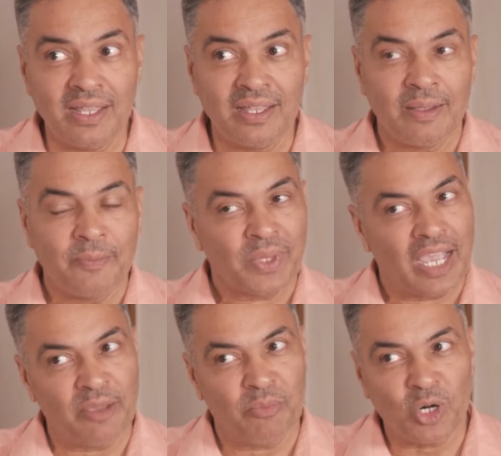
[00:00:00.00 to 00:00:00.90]
I
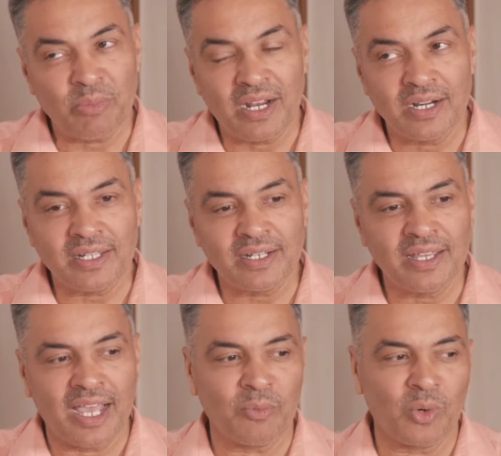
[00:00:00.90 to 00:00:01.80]
bought my container,
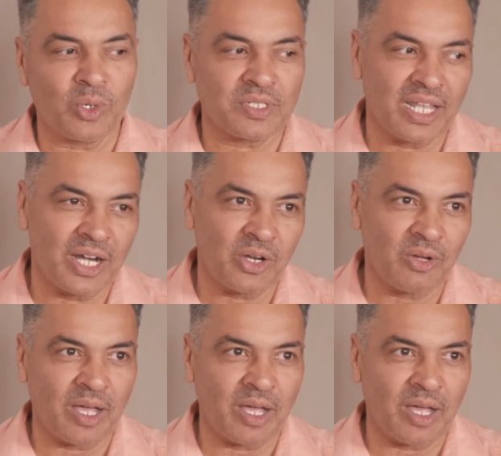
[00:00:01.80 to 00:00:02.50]
I'm going to sell it off,